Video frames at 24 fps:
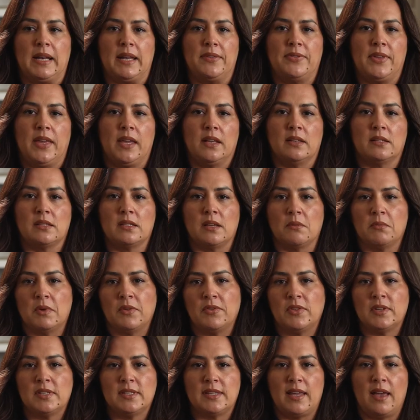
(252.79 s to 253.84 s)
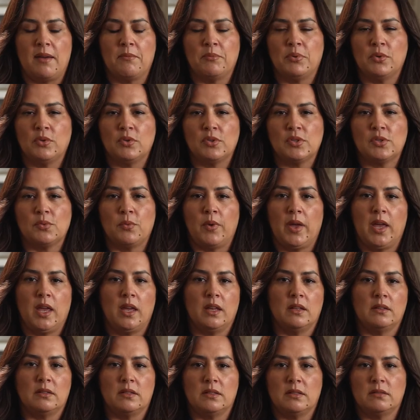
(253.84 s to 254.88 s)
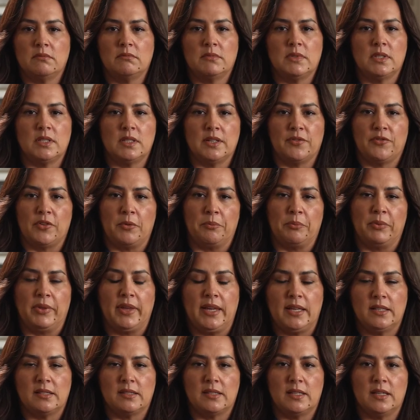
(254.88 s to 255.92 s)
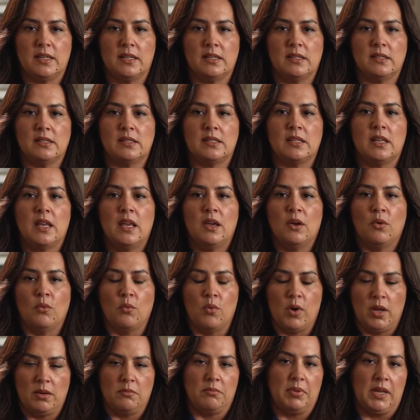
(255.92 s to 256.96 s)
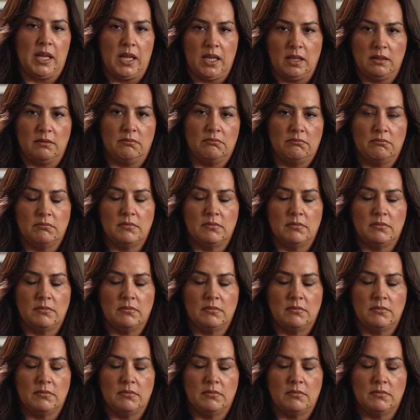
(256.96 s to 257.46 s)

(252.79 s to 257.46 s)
I think some of the samples went to different places, one being